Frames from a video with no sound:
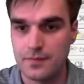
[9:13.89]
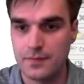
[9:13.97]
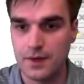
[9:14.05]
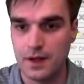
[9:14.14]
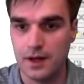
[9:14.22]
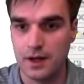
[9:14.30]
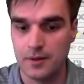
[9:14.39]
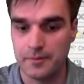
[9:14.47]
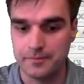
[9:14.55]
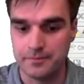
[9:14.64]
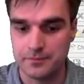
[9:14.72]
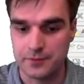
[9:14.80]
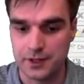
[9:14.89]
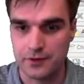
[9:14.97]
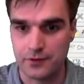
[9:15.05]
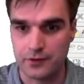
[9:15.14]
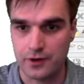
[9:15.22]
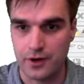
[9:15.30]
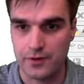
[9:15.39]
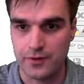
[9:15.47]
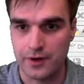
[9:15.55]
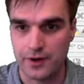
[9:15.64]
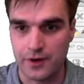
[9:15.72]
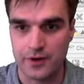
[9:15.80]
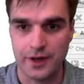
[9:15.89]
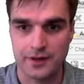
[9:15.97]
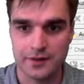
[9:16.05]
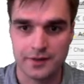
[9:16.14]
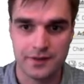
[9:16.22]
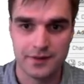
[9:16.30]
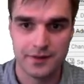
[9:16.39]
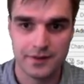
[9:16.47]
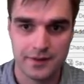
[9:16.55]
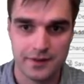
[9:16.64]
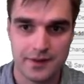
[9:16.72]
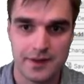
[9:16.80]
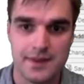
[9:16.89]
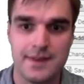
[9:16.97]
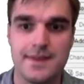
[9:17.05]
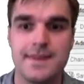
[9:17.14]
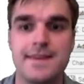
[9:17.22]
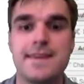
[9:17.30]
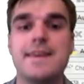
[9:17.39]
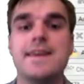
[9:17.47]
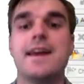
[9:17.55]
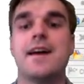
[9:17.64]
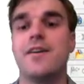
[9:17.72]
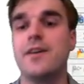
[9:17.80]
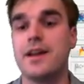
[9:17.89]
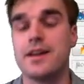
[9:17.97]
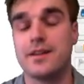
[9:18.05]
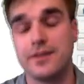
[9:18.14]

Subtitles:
Did it just start over? Okay. Yeah, okay.